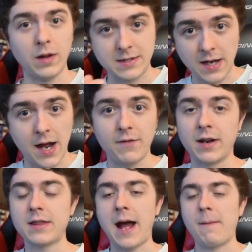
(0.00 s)
let's dive
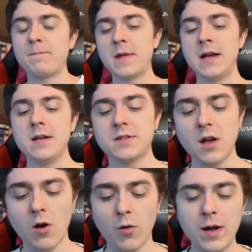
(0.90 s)
into that.
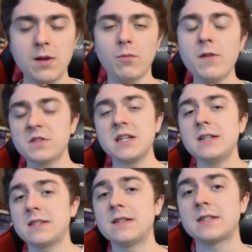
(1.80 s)
So we've
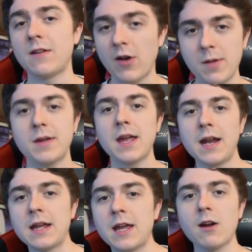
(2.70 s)
seen since the very
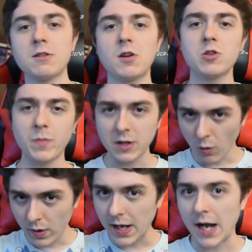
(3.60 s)
beginning, Kirito's been
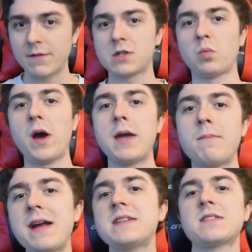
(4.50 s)
going out of his way,
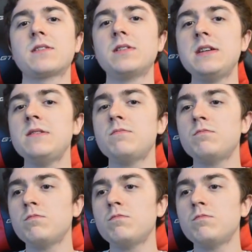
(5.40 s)
basically